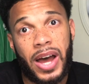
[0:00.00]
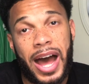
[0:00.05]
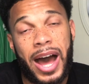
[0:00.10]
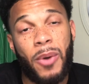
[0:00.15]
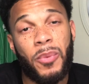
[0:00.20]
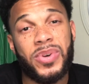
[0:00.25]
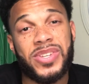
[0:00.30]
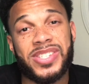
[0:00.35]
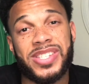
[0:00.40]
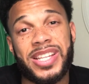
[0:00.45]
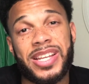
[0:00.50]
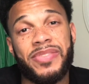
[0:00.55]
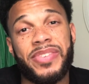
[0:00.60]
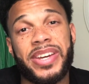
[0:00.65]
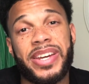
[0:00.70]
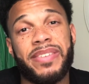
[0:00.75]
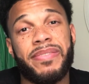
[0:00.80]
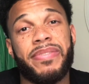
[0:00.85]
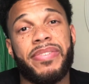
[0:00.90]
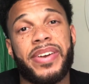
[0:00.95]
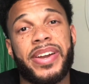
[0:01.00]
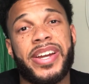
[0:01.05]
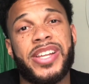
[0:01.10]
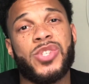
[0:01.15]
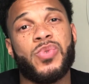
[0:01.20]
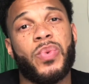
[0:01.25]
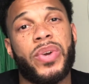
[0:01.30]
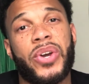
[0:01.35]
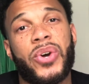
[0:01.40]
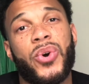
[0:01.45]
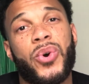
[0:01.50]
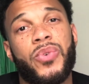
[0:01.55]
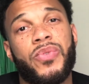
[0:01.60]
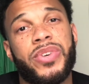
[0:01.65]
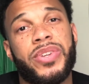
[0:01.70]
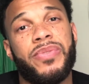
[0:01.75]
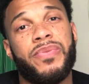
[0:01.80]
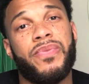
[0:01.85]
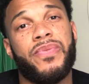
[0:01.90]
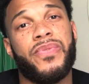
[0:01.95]
I was living in France when
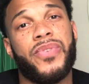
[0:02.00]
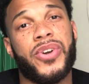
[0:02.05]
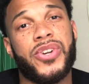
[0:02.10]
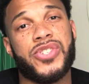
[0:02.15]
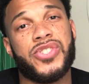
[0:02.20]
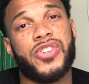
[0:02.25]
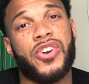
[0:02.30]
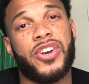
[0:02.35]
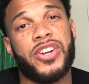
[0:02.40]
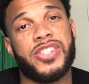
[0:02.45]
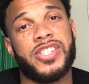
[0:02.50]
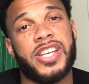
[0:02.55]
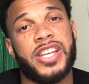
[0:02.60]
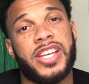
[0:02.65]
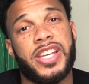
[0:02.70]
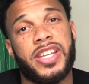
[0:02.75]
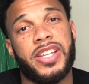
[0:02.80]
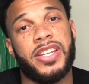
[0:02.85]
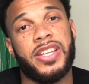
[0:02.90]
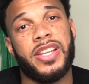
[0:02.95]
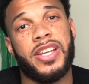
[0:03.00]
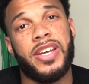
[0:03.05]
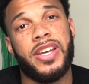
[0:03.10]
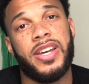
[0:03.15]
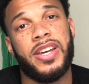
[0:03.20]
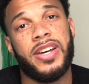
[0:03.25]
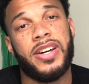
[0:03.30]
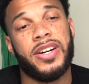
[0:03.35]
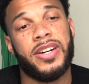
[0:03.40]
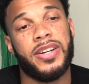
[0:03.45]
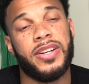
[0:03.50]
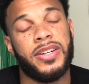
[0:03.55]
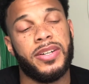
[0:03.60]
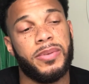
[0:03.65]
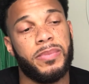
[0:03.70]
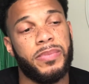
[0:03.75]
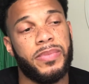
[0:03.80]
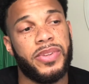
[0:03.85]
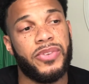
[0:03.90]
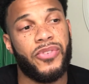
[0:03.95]
COVID first started to hit,
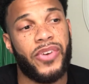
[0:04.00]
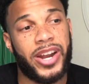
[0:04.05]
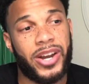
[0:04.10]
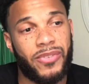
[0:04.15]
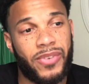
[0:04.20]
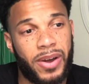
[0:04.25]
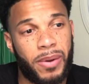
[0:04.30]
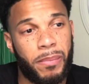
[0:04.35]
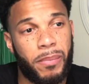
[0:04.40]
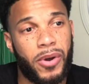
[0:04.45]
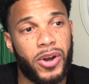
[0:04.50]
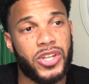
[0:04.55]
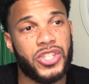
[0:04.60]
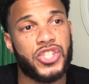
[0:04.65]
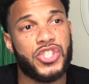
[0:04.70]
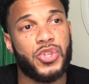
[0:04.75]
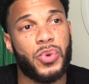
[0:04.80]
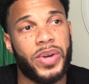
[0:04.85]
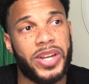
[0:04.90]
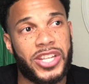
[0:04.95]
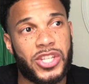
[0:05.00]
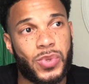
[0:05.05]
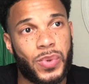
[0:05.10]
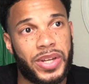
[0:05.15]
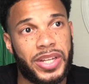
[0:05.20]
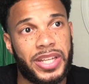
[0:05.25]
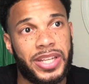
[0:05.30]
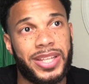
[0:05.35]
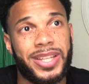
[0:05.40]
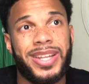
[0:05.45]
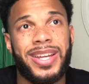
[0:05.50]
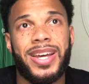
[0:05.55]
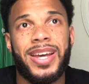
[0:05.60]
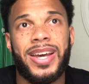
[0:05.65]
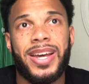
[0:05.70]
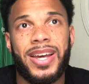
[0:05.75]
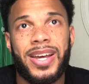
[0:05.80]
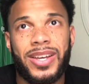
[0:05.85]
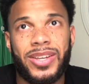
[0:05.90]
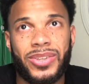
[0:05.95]
right around March 2020.
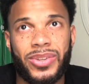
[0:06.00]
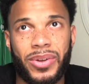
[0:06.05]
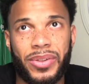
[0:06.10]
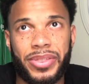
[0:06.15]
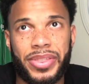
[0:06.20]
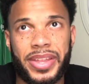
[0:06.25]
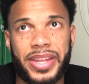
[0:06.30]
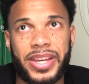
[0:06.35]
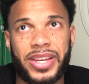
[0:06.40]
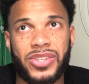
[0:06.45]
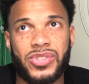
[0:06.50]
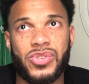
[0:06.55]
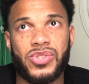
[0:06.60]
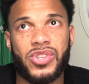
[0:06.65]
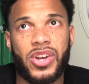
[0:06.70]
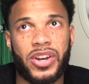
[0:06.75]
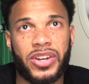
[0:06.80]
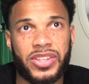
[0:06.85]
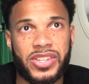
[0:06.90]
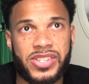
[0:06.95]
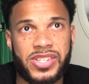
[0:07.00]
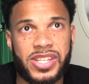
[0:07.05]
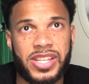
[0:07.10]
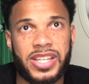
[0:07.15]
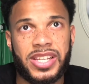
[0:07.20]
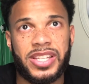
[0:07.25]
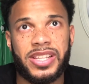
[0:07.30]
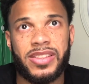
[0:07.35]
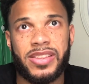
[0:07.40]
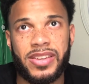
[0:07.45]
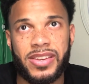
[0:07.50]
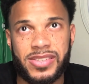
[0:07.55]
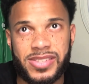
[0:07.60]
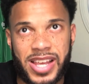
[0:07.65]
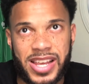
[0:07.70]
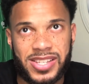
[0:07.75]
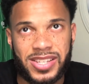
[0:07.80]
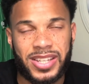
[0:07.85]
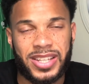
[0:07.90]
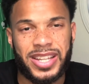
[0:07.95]
You know, you started to see things
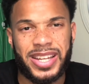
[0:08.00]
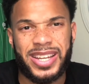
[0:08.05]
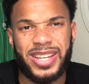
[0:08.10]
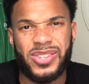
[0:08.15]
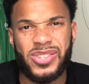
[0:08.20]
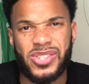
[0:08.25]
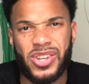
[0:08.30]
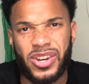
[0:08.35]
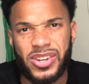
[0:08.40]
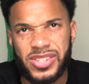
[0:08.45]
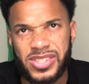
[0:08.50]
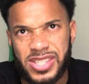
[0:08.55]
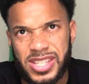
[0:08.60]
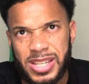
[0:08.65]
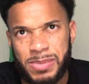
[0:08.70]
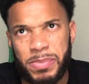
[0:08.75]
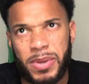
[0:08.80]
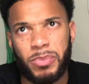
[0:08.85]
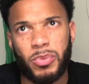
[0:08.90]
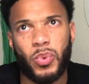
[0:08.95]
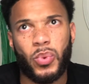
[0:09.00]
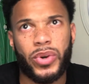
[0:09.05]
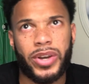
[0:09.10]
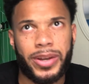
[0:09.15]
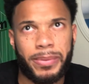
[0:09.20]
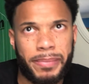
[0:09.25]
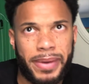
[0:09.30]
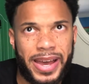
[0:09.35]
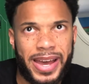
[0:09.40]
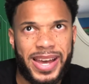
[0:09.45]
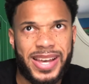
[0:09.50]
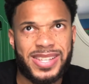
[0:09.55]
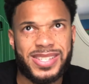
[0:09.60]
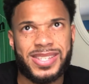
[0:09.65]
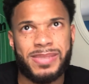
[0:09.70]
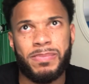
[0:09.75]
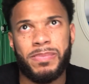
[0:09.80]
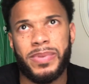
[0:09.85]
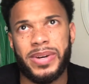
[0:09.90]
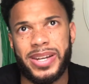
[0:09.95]
escalate. You started to see people wearing
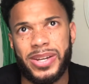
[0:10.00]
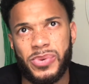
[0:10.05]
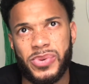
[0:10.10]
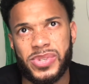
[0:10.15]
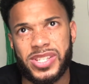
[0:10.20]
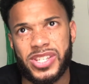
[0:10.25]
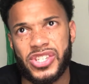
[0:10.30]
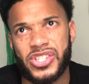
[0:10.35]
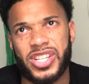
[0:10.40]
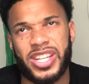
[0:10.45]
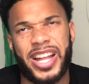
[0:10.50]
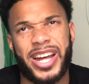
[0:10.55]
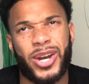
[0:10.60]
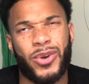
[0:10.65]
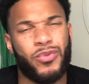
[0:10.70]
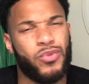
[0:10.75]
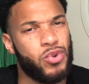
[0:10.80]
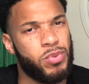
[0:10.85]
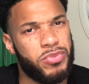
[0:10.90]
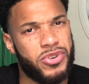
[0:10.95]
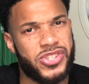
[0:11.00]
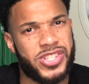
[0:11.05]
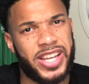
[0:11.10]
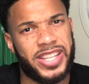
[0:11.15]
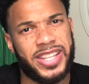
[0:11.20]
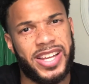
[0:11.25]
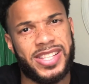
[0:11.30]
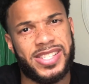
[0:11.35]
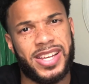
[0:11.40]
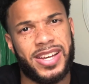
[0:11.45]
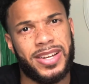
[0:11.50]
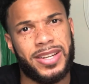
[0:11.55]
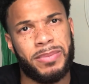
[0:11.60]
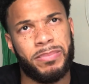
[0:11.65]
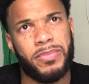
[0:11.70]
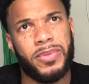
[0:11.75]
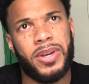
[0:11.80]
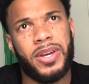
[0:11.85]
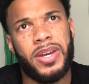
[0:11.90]
masks, but it was just a lot of rumors at that time,